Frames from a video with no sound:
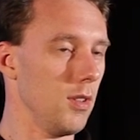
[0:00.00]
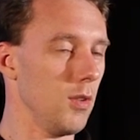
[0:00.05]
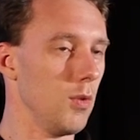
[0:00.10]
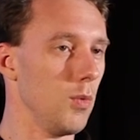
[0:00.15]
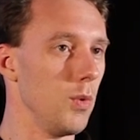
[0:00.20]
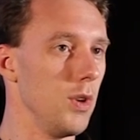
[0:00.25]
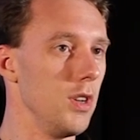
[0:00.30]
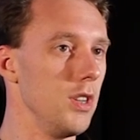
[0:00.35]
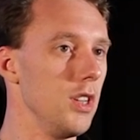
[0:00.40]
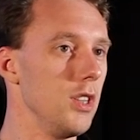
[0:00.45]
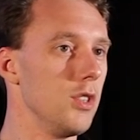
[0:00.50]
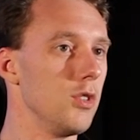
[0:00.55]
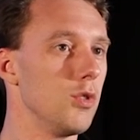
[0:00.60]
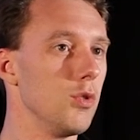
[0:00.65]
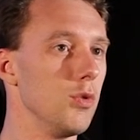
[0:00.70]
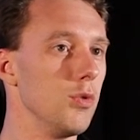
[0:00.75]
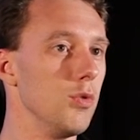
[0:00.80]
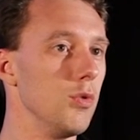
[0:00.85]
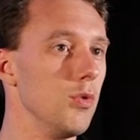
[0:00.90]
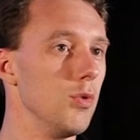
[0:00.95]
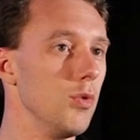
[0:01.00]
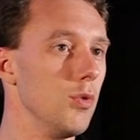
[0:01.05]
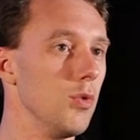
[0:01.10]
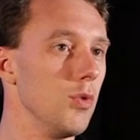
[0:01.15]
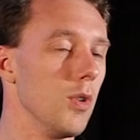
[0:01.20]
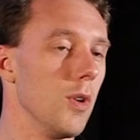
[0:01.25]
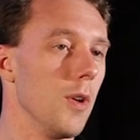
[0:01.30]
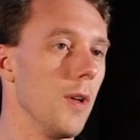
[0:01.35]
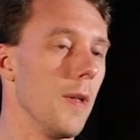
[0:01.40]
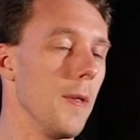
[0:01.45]
We need
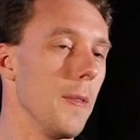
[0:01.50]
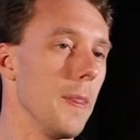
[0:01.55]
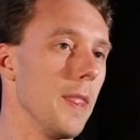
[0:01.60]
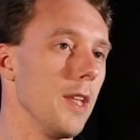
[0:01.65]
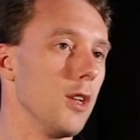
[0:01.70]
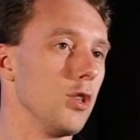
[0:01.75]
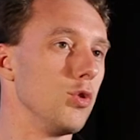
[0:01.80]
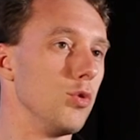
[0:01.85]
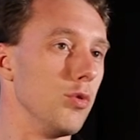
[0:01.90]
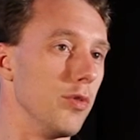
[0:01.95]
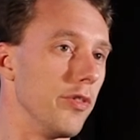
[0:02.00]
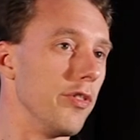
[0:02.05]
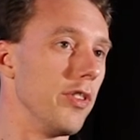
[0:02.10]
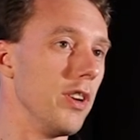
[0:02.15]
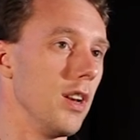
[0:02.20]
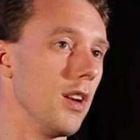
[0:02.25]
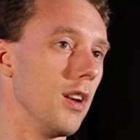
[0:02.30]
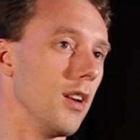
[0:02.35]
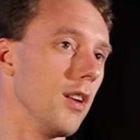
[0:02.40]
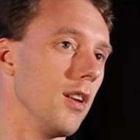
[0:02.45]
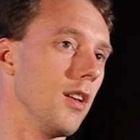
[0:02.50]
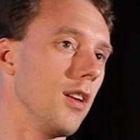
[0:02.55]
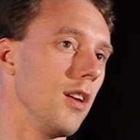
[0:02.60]
to to feel